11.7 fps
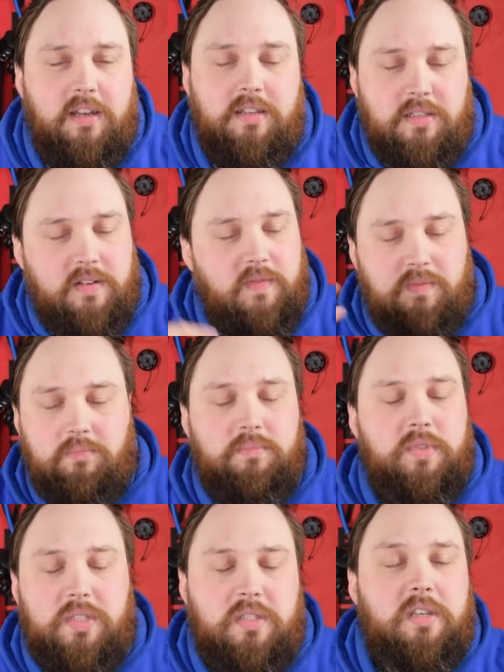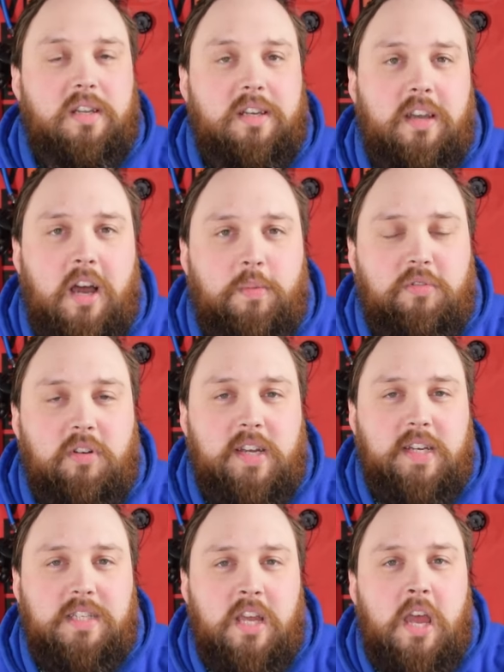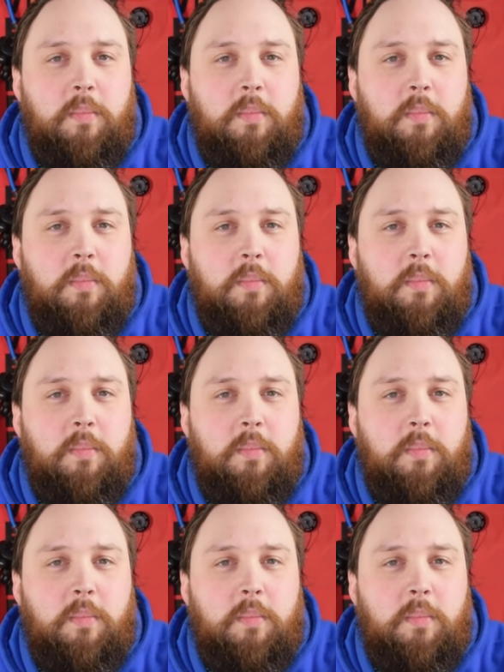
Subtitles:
sort of sudden upgrade,